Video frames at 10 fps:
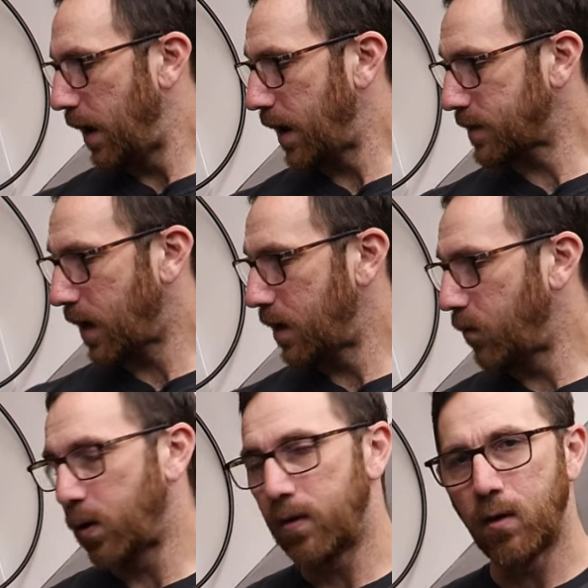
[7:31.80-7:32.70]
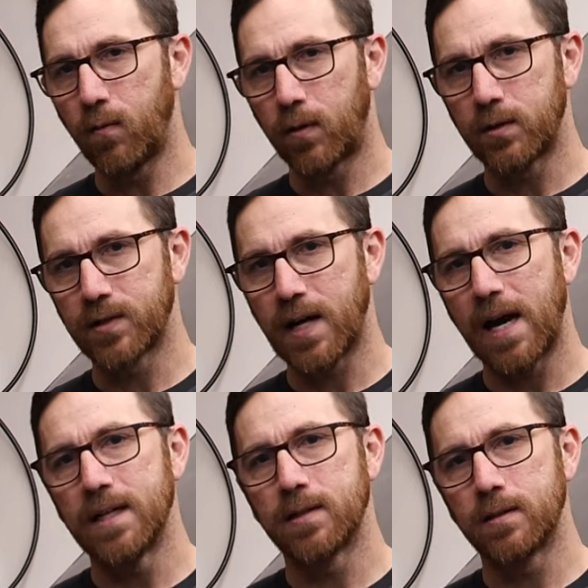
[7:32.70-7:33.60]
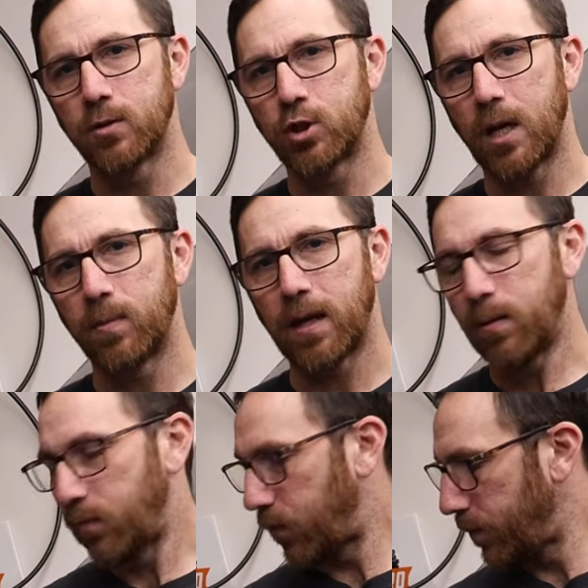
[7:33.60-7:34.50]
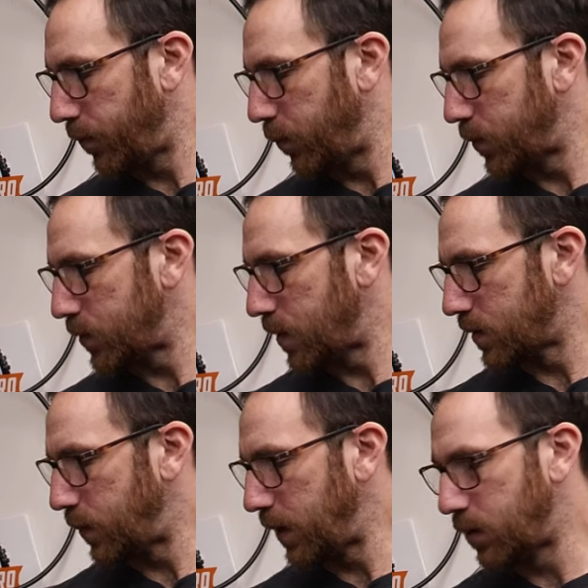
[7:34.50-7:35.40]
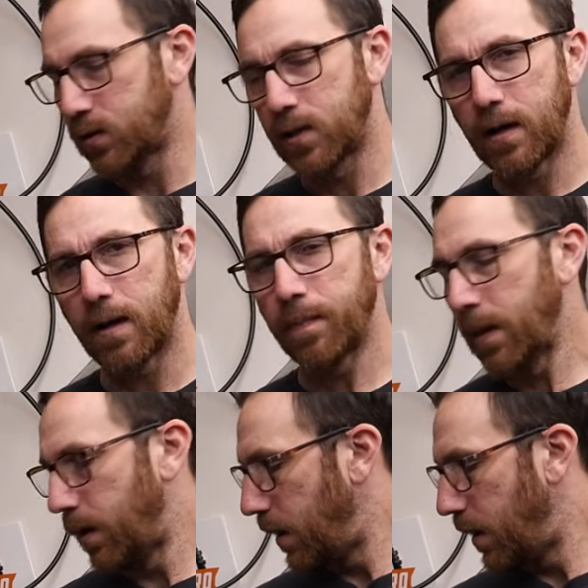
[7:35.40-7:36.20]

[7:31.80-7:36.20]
And that's kind of where the overall size and shape came from, was the speakers and that.